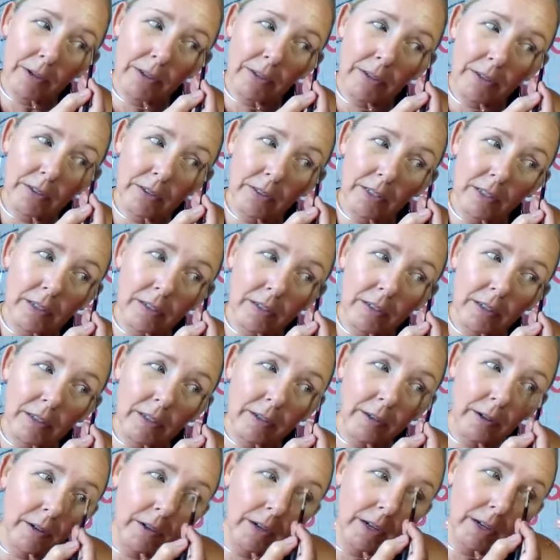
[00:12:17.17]
while you're doing this or
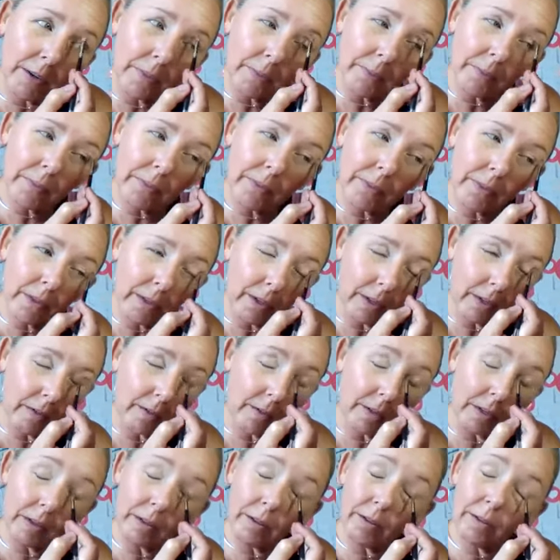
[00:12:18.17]
that. Okay, there
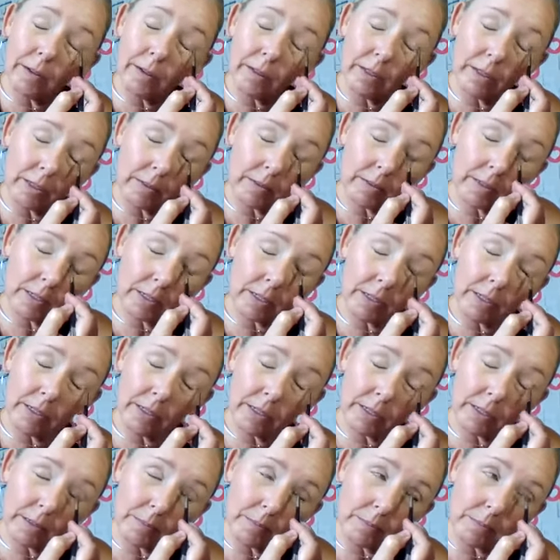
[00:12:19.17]
we go. I'm just going to
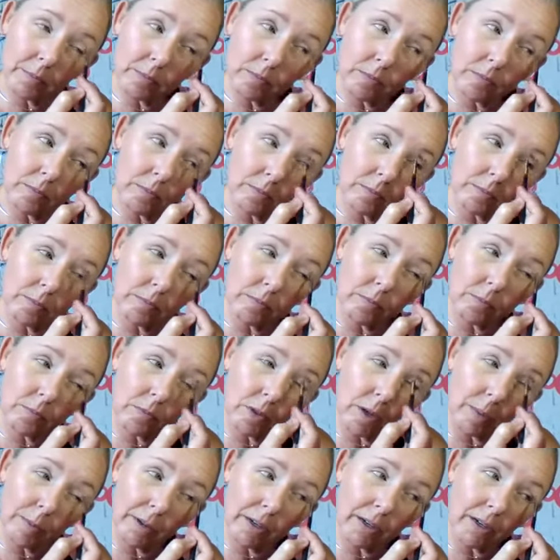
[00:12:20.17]
just
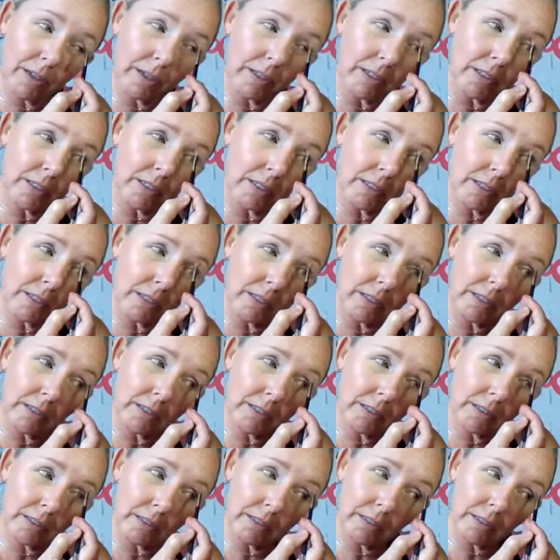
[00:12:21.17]
rub it on just
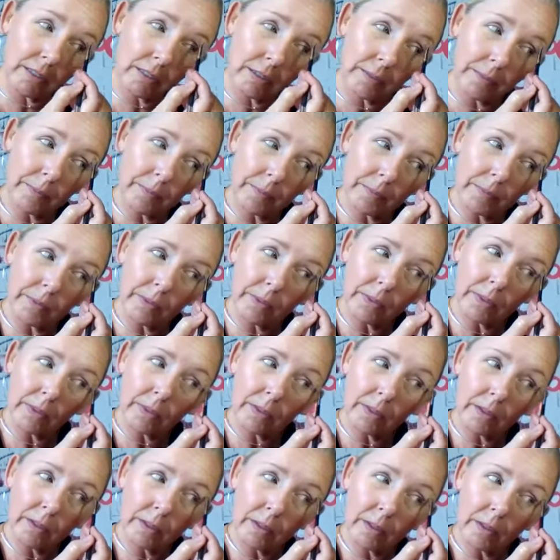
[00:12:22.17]
because.
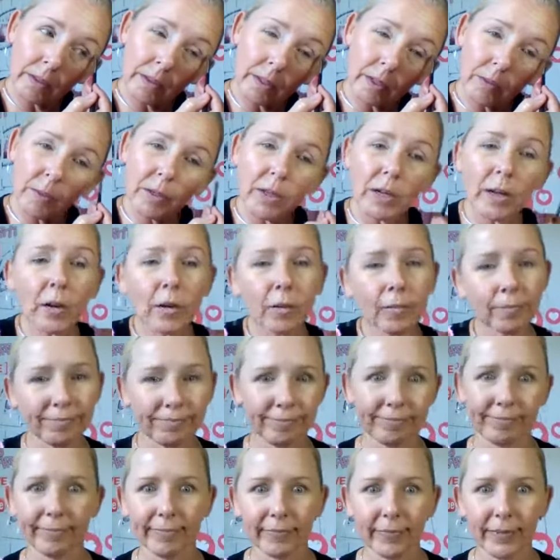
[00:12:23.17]
There we go
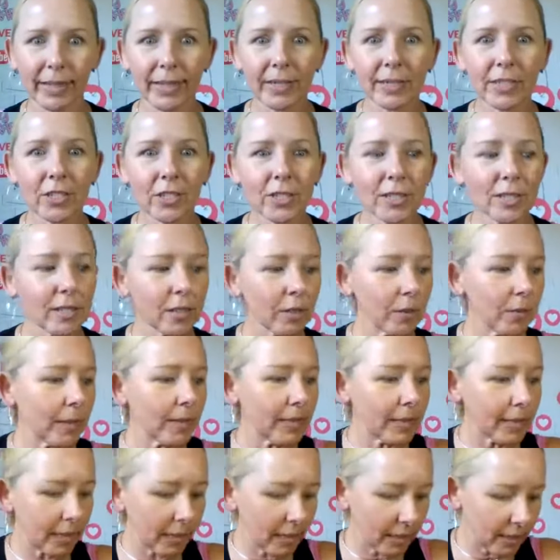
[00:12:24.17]
it's just so
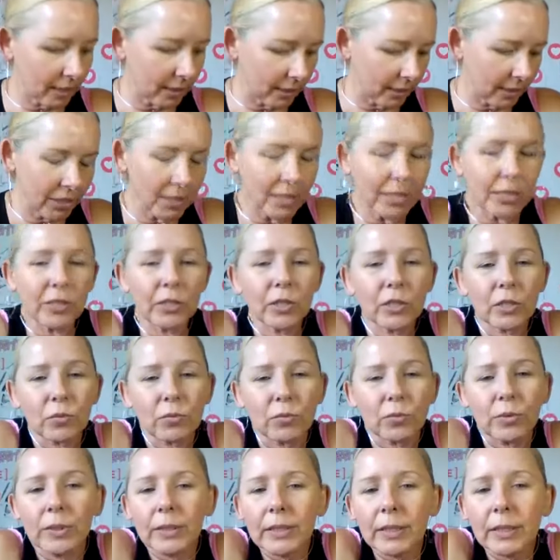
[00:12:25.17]
easy. Just looks
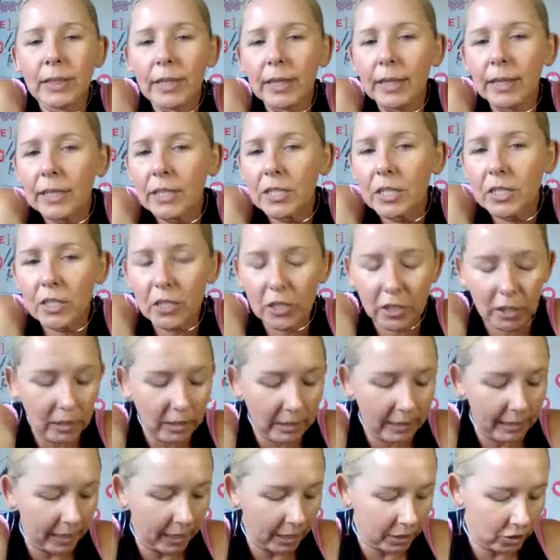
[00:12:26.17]
really kind of just
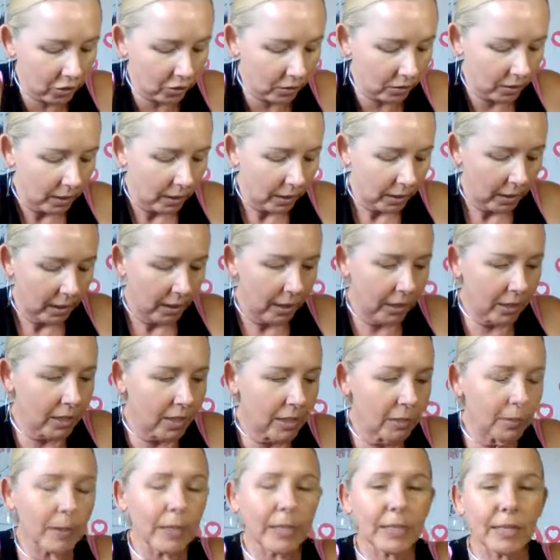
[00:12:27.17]
chill and natural. You
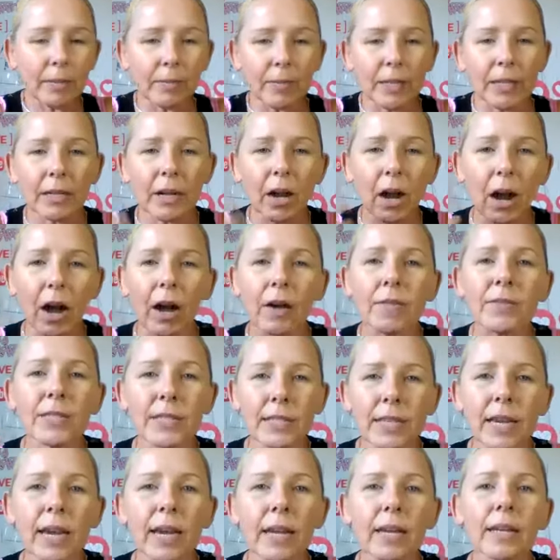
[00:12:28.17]
just want something to
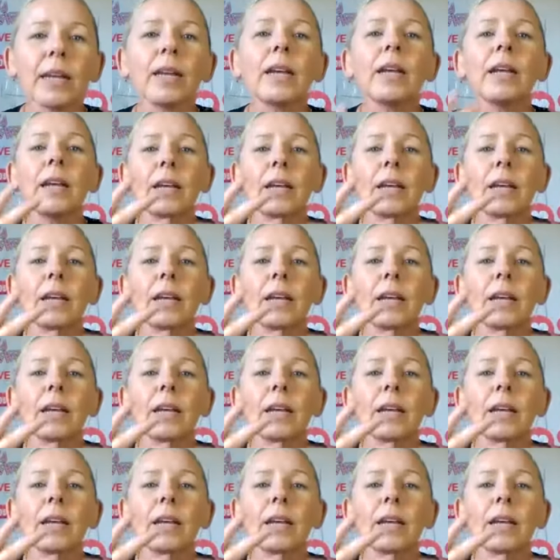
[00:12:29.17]
offset